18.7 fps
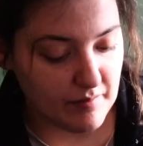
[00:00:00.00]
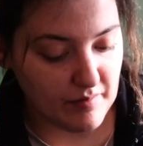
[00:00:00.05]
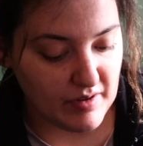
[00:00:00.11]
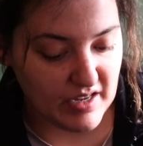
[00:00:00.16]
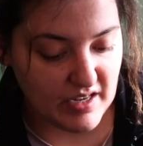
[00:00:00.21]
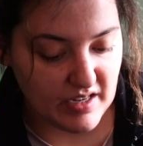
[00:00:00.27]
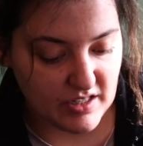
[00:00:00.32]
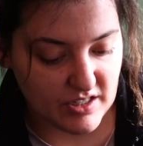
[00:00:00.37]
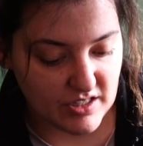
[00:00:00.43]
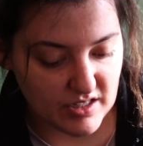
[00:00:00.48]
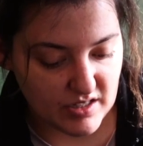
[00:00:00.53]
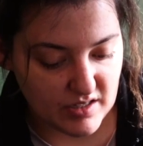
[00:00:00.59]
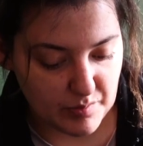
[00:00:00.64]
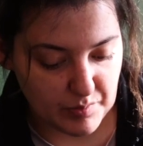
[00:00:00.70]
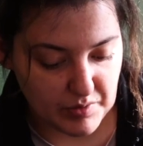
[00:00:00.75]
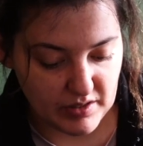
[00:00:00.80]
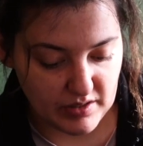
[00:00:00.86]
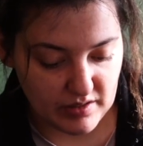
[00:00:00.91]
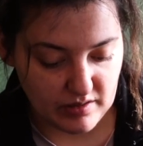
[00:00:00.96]
me. She's
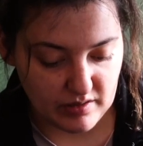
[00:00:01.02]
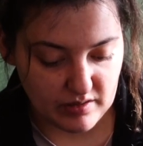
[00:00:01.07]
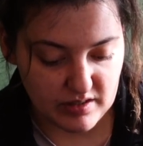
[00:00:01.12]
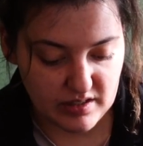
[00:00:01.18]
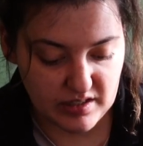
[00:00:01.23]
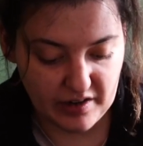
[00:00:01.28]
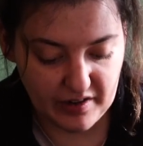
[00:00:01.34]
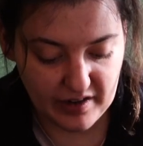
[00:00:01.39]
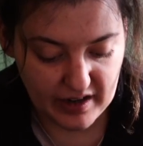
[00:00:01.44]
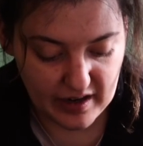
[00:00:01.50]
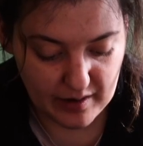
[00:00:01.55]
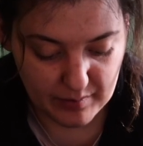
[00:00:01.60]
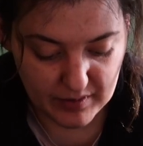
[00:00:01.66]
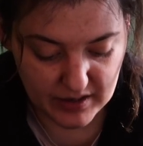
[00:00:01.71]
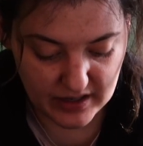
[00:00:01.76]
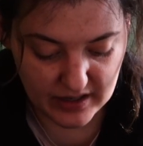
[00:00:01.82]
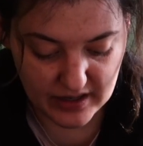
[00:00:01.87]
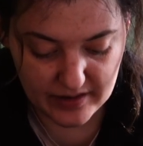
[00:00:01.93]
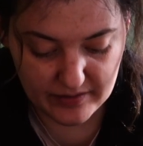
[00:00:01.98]
been staring at
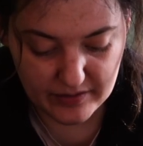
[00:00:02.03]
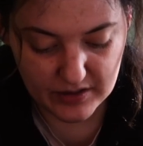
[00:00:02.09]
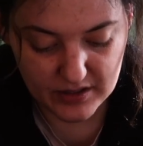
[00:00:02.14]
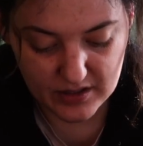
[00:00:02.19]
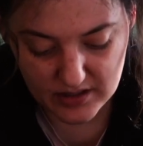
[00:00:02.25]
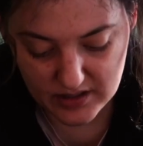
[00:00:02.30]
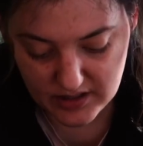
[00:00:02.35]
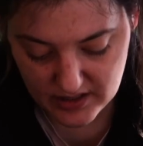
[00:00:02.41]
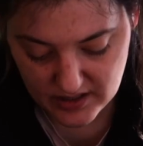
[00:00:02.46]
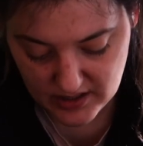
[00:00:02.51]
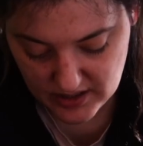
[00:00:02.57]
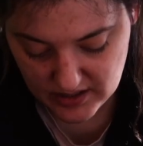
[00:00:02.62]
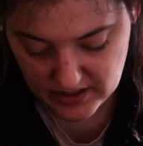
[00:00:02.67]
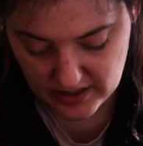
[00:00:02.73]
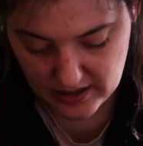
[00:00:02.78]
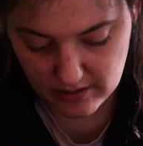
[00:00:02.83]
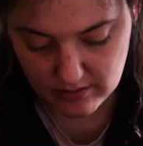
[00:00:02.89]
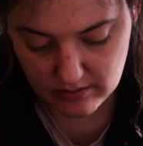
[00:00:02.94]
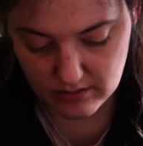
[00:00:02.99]
me ever since I sat
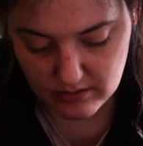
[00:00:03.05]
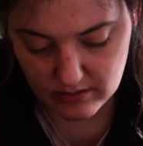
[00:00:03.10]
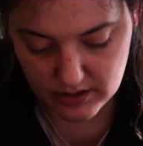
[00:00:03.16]
down.